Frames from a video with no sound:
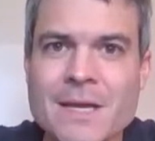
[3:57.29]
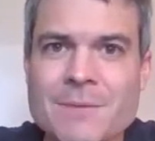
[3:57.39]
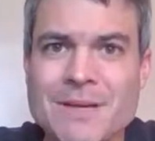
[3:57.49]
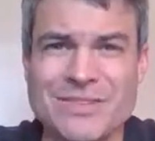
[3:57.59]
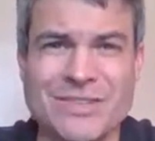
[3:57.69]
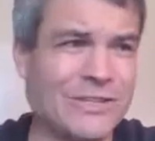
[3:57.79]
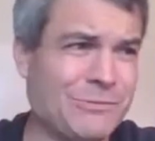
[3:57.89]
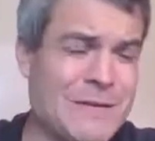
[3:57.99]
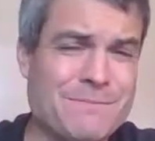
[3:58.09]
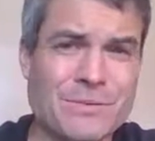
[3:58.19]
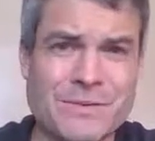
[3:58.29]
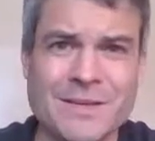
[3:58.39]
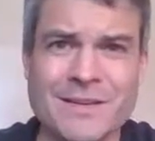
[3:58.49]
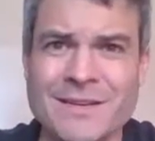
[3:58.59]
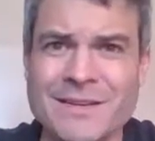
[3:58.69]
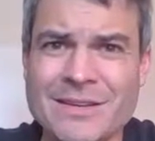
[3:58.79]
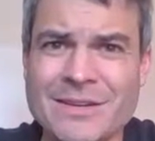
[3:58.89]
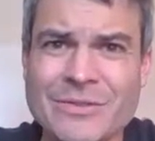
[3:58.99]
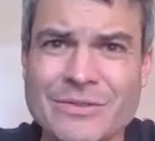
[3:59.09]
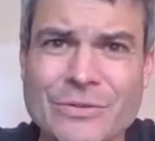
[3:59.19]
Because he tells people, you
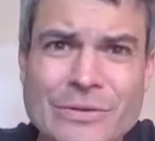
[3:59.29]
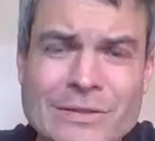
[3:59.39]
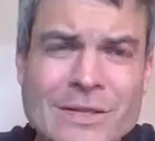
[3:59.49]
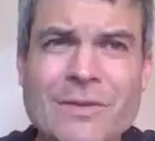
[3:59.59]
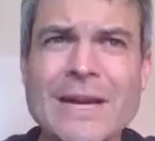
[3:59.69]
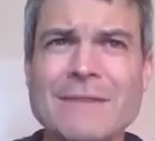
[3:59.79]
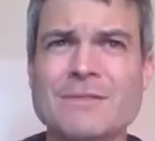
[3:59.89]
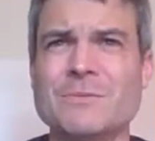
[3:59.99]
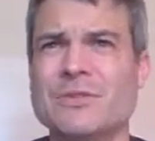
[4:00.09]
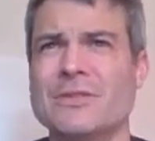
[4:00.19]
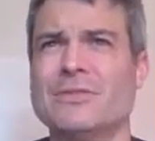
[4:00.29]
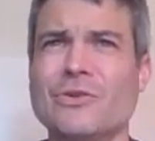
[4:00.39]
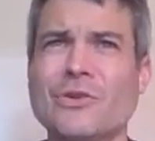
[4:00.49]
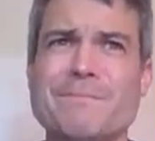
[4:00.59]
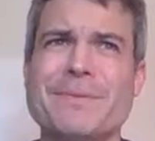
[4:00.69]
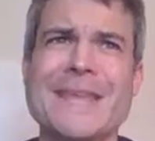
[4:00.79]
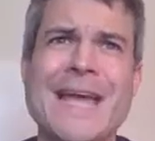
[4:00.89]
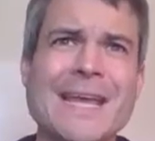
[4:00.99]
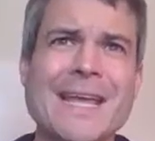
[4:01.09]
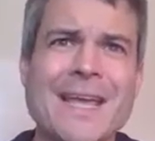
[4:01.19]
know, their dirt, or not even so much their dirt,
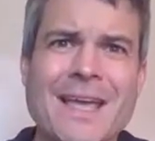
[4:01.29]
that